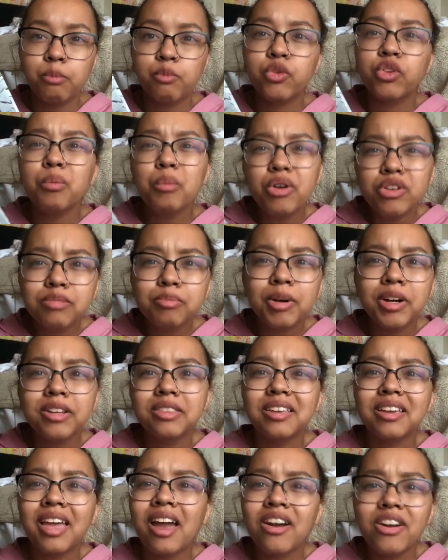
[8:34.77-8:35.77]
For the most
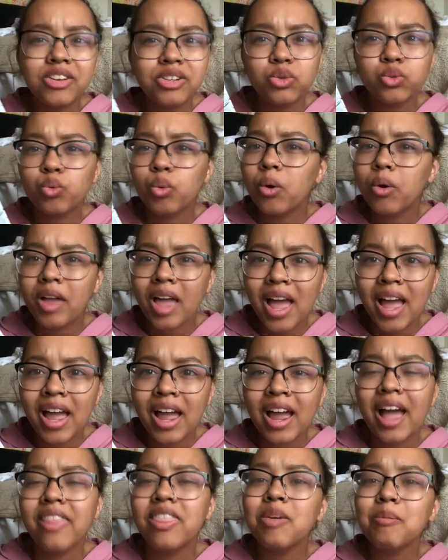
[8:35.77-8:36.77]
part, the characters were
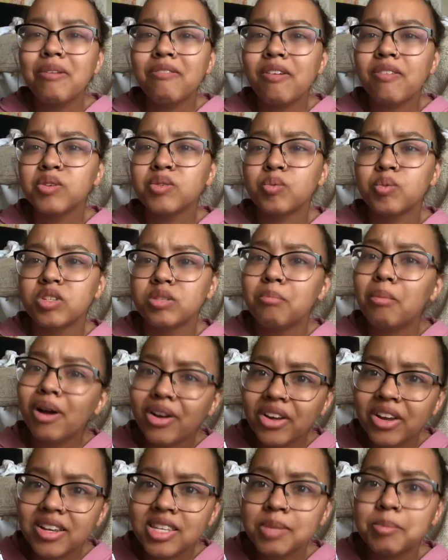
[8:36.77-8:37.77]
okay. I think my favorite was
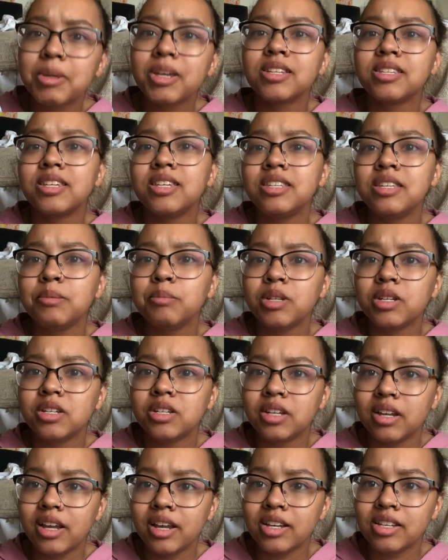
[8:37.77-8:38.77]
Marcus, because he seemed
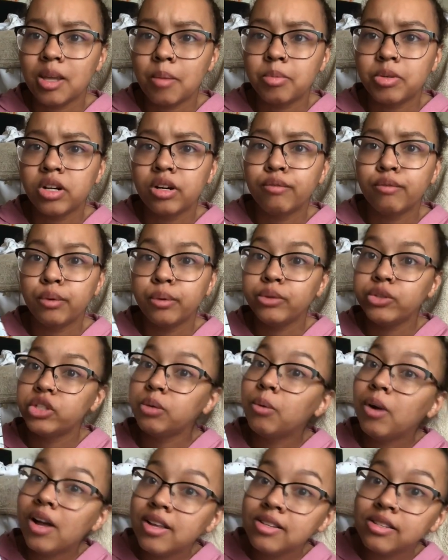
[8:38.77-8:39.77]
to accept her for who
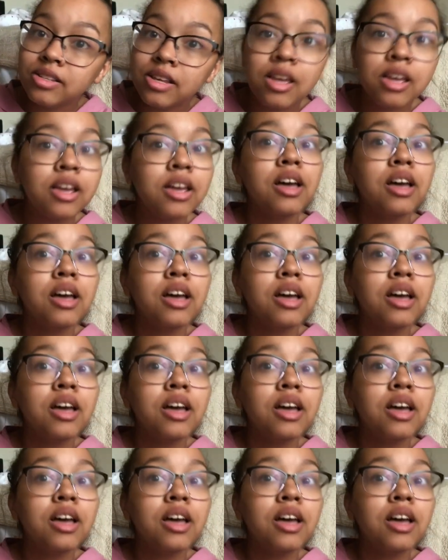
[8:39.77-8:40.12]
she was.